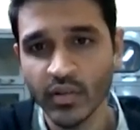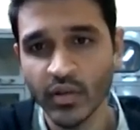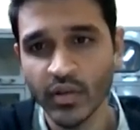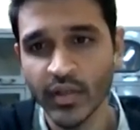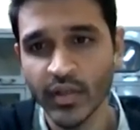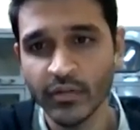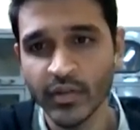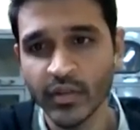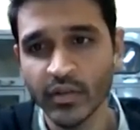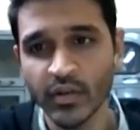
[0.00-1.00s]
or
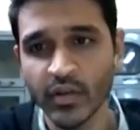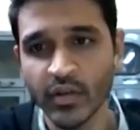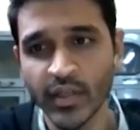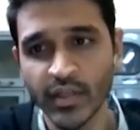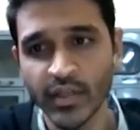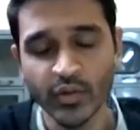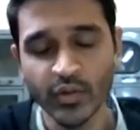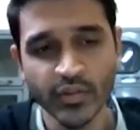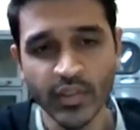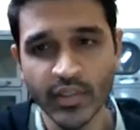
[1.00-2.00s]
narrowing or any
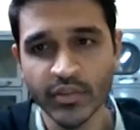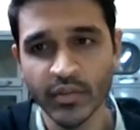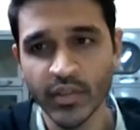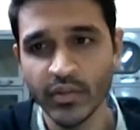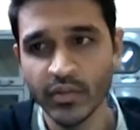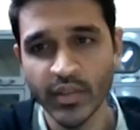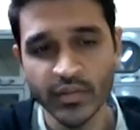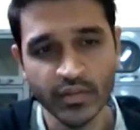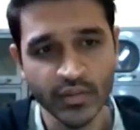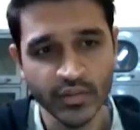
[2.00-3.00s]
mucosal injury due to the
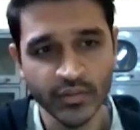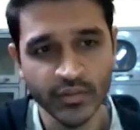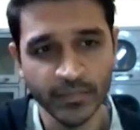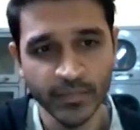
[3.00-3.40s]
insertion.